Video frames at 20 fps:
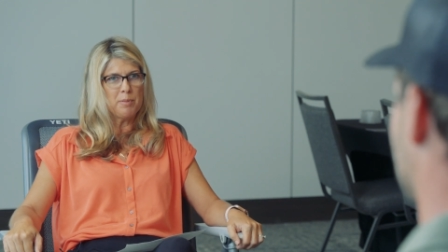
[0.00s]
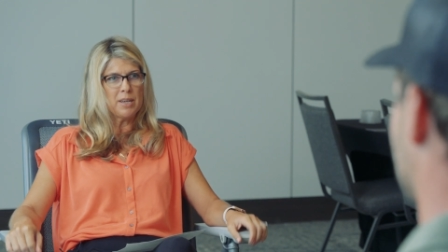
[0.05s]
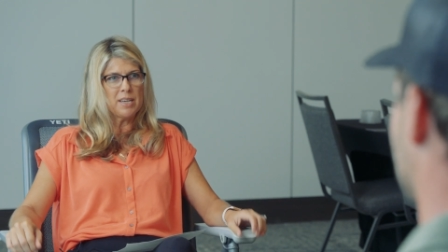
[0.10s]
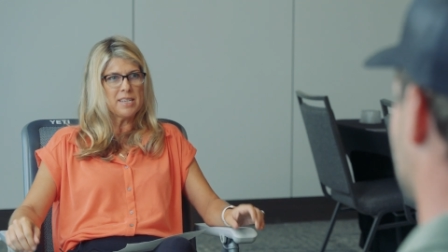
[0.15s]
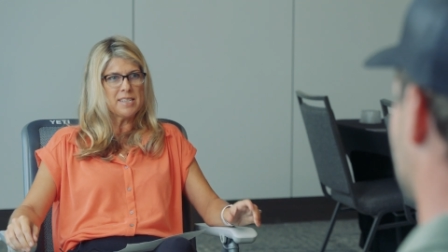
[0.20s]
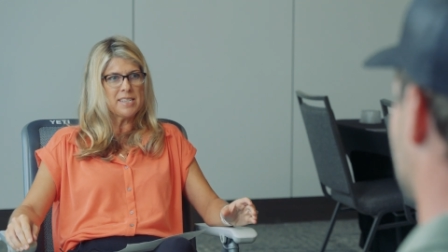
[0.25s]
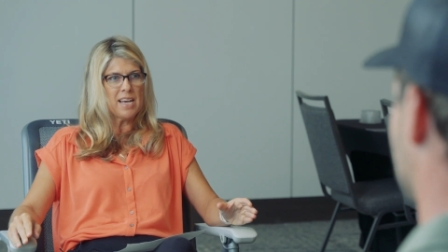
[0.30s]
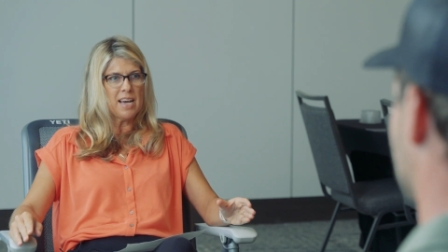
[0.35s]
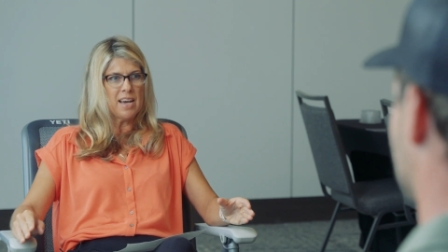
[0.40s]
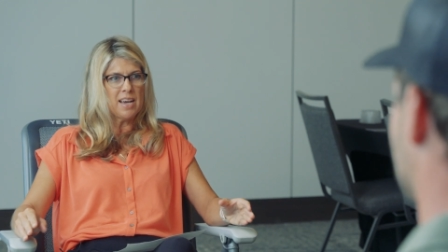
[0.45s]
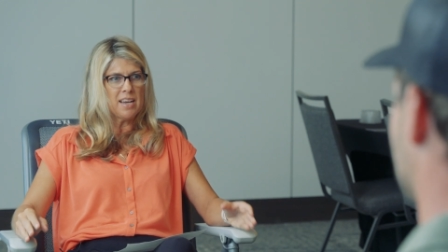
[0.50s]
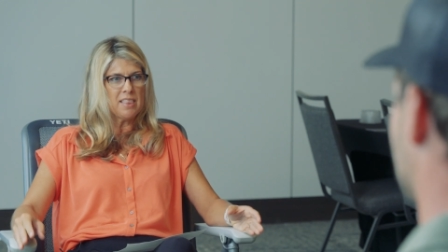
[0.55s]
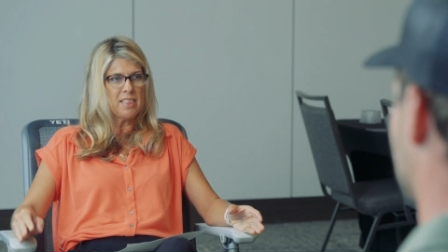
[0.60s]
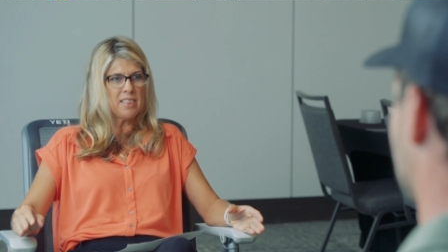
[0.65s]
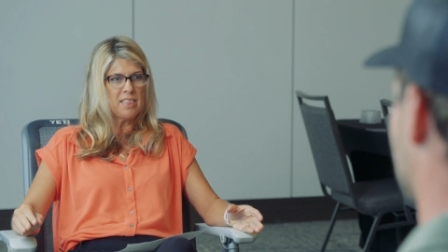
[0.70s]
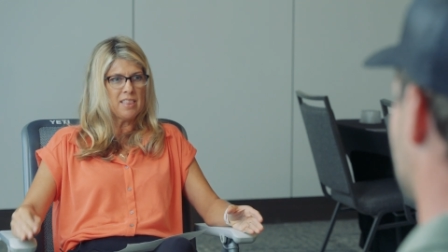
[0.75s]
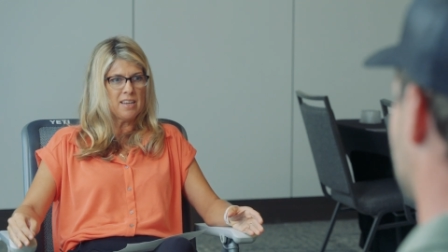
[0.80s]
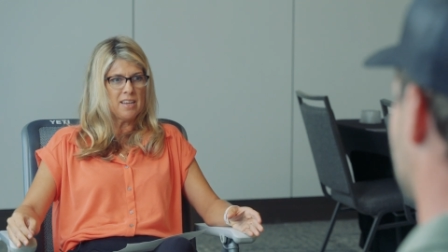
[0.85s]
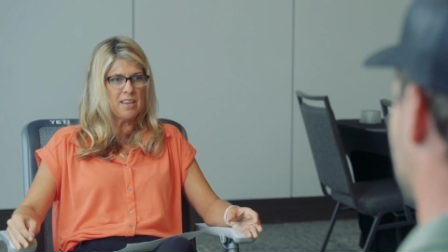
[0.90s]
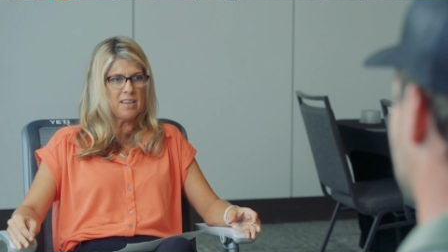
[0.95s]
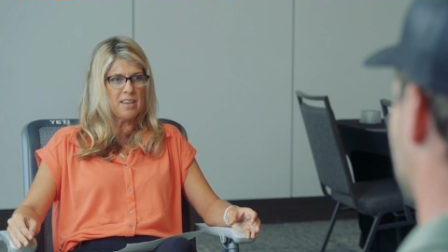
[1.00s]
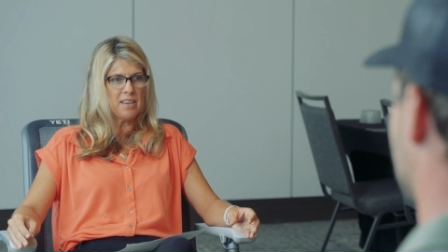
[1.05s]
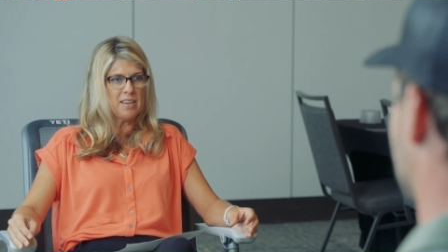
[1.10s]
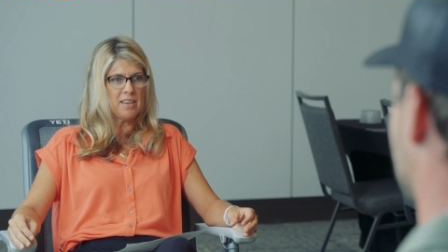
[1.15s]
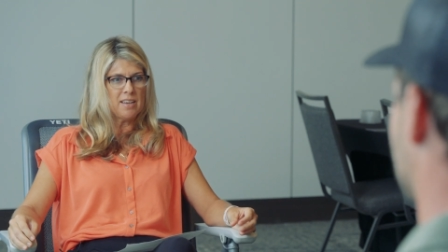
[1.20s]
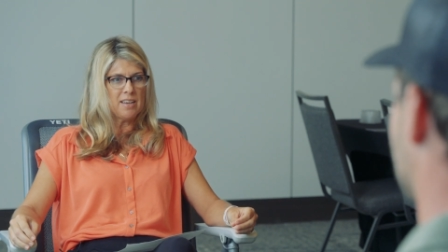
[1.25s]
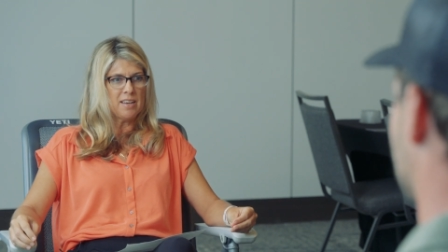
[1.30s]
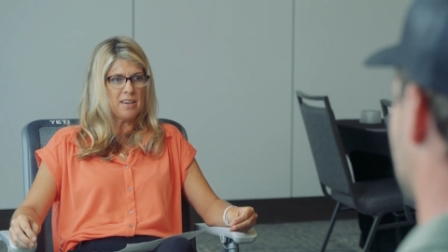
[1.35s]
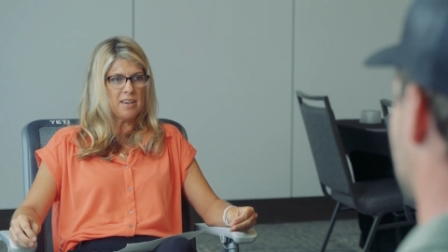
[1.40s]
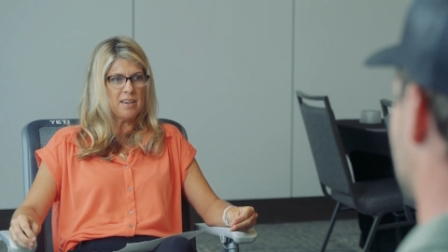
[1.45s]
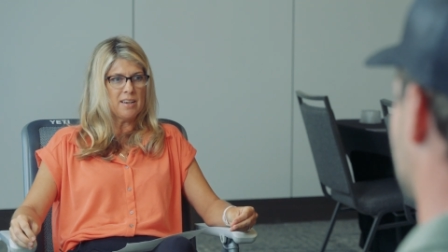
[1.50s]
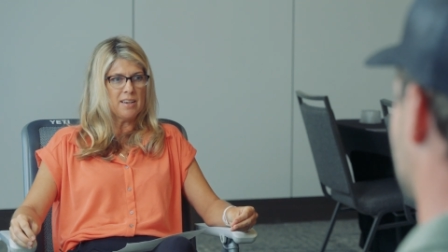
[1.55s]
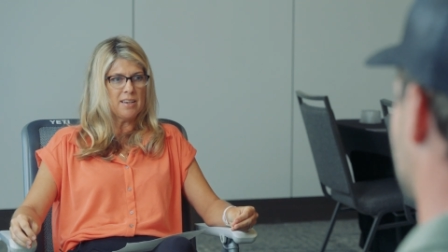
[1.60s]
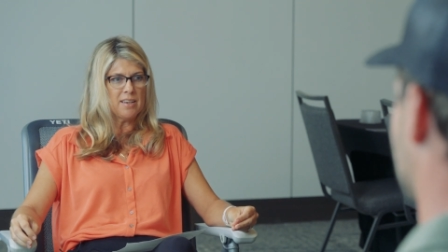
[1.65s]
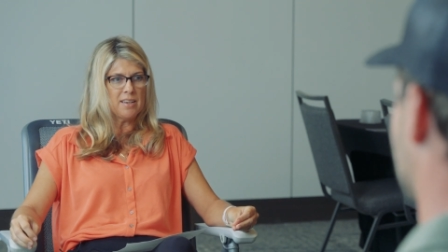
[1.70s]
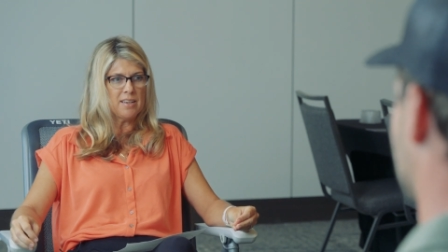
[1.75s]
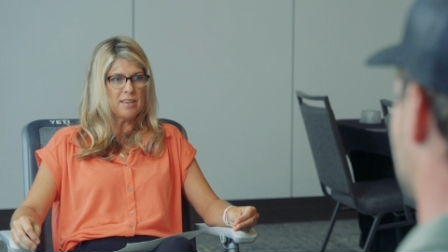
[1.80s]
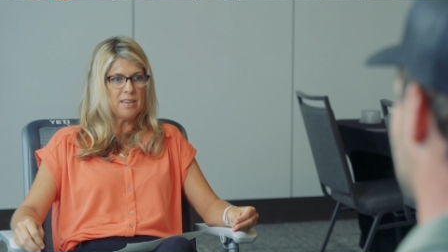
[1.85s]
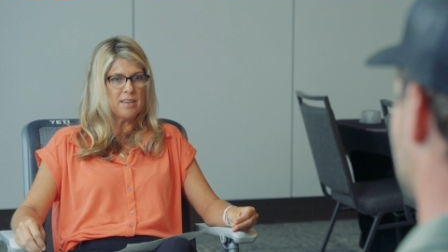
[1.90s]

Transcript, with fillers: because I think uh,